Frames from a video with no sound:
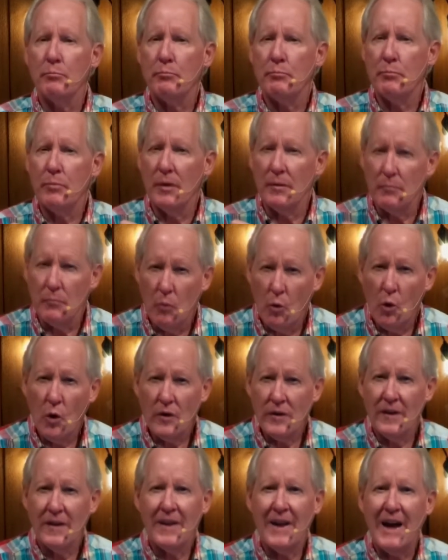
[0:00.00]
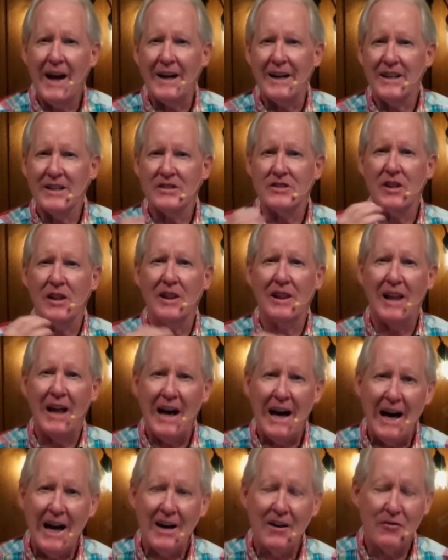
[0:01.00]
but more than that, he's
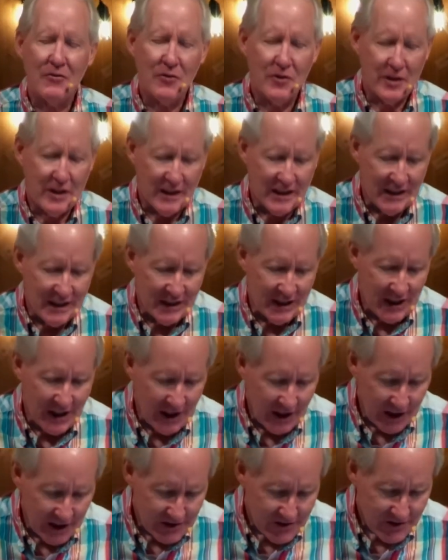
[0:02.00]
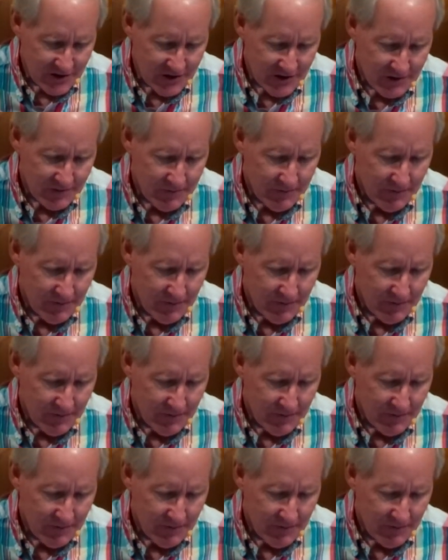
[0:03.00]
alive in us.